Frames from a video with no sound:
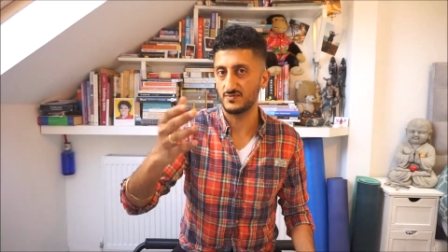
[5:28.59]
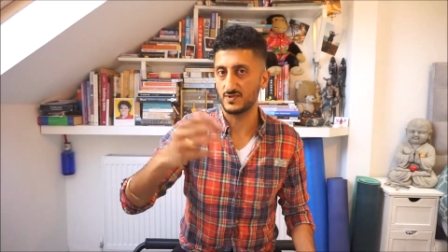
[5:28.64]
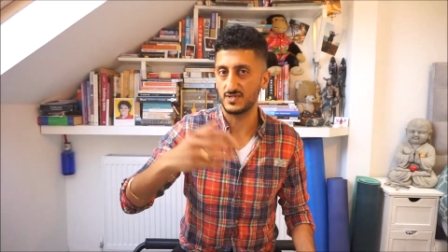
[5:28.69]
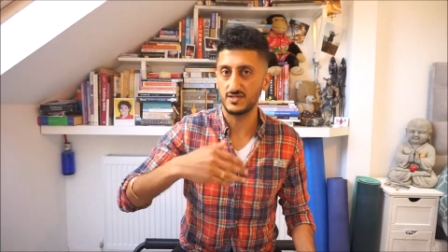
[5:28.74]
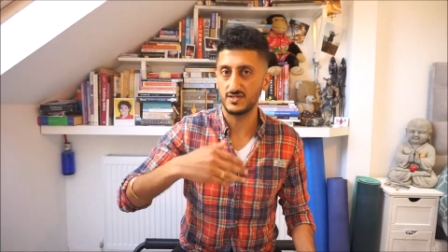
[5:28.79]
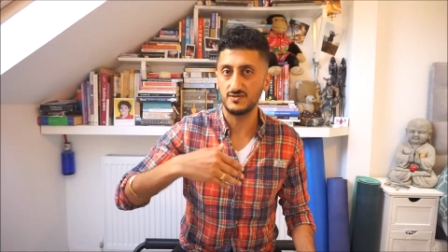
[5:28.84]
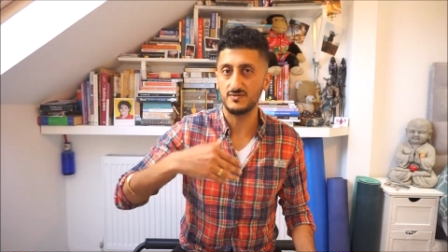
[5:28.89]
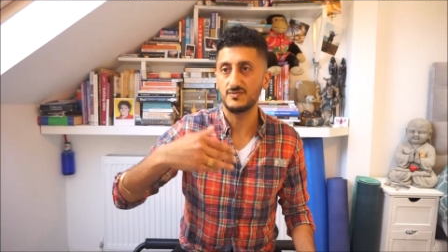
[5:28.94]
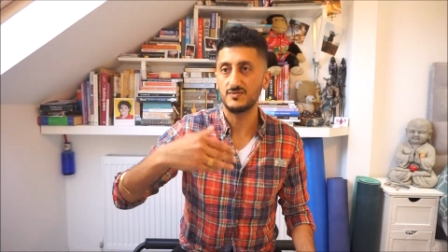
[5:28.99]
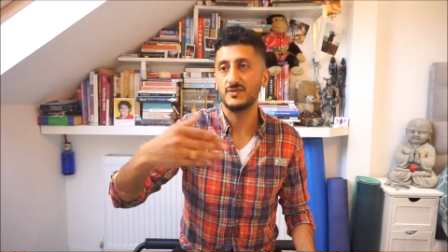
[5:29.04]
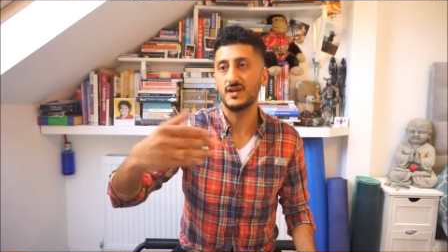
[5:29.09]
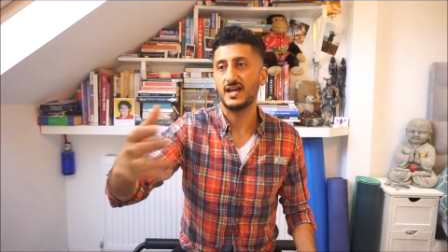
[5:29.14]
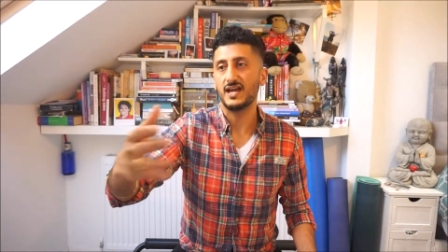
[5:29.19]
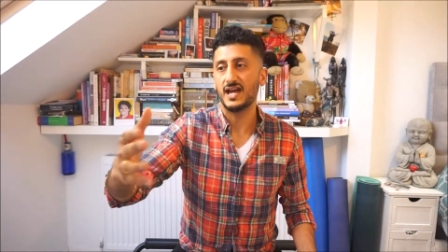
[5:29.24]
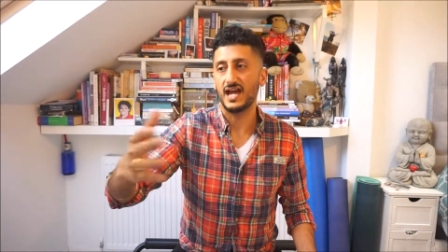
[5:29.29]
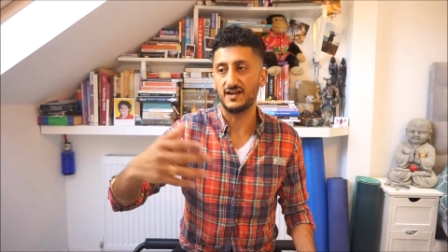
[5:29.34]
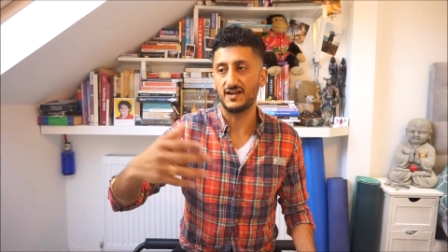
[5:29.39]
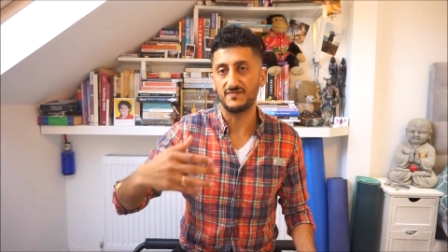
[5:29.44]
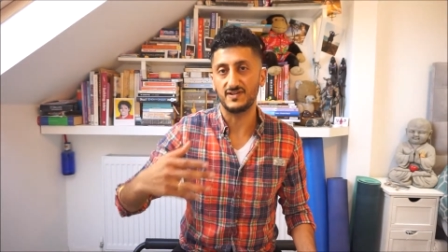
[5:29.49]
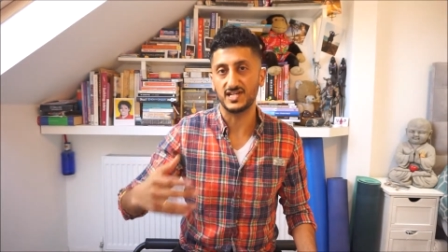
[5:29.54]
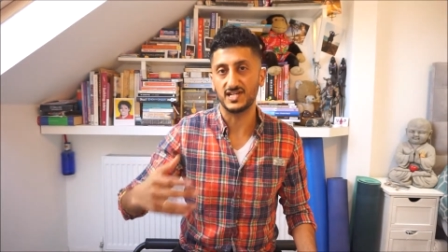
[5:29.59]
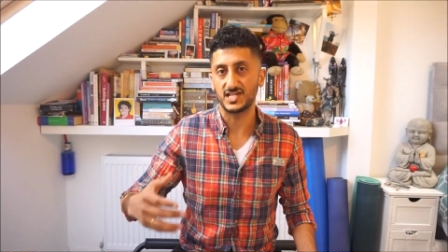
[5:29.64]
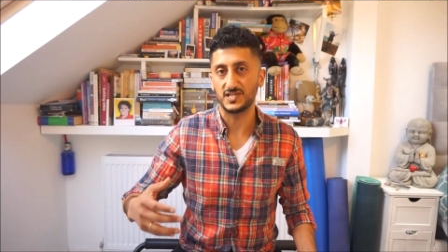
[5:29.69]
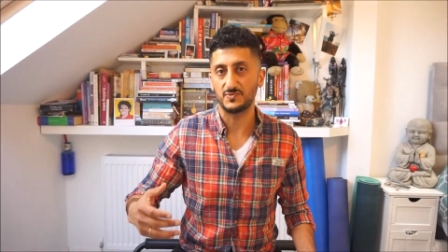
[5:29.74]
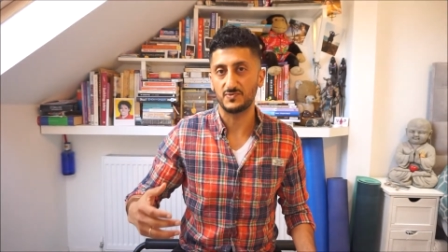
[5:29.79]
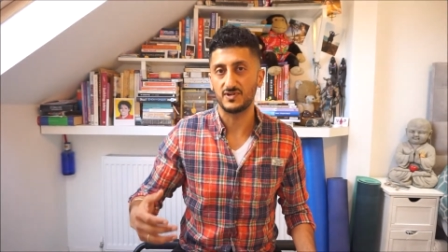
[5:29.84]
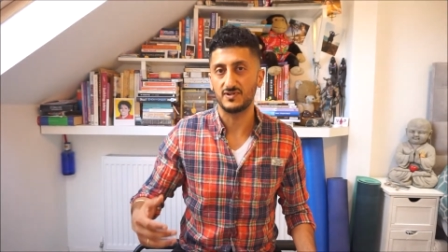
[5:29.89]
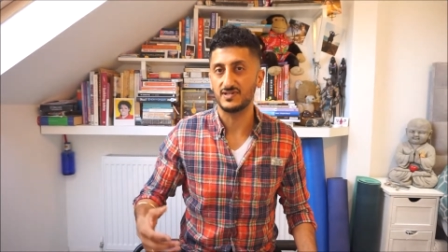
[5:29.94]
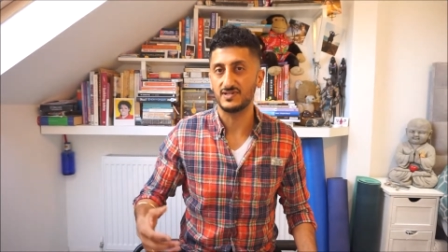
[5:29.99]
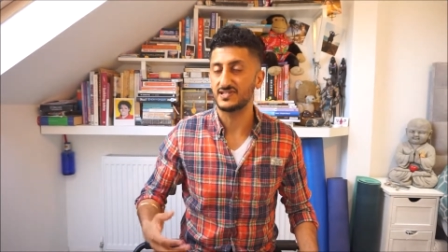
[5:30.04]
When you have an
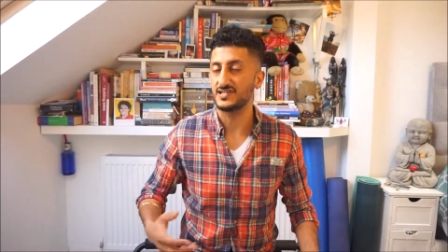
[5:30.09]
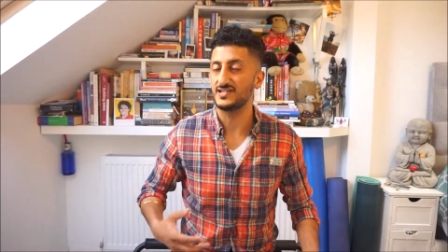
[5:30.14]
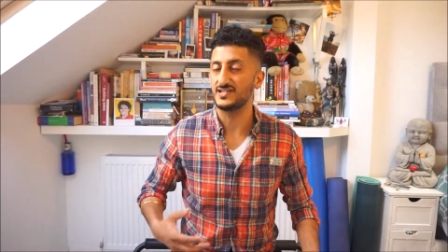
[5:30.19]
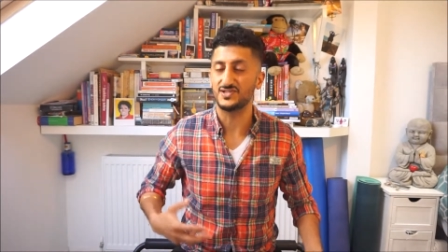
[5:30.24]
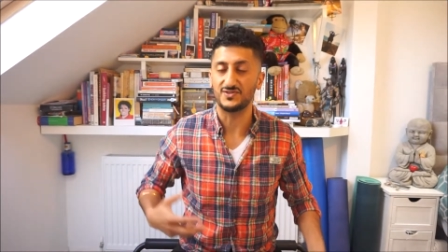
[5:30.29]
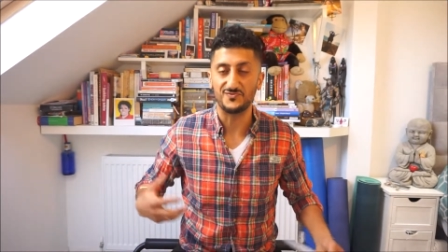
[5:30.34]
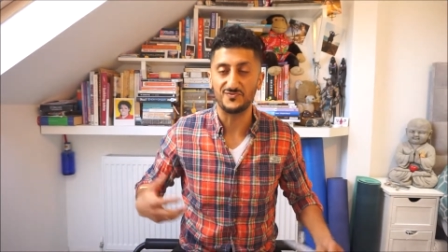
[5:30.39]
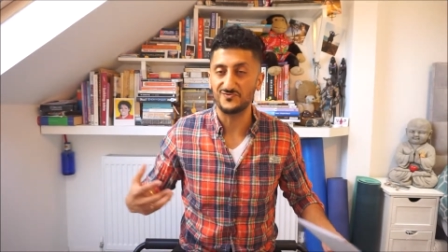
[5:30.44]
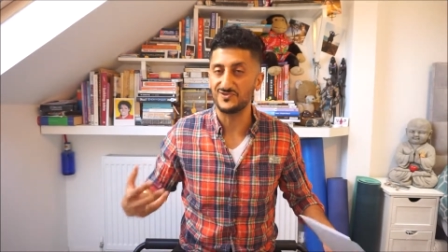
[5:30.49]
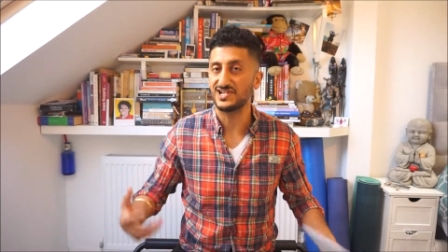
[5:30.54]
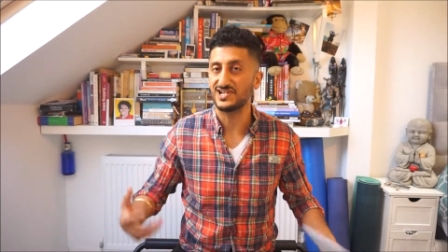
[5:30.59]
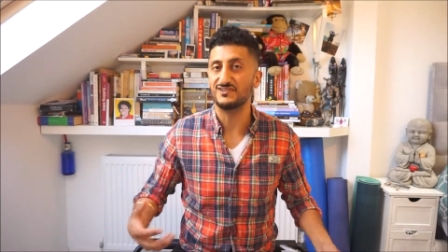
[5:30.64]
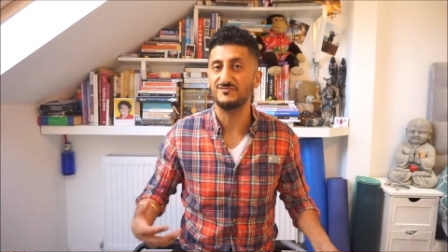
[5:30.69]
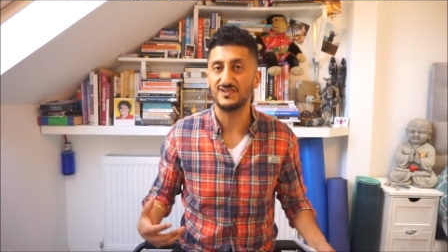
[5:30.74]
experience and it's a really,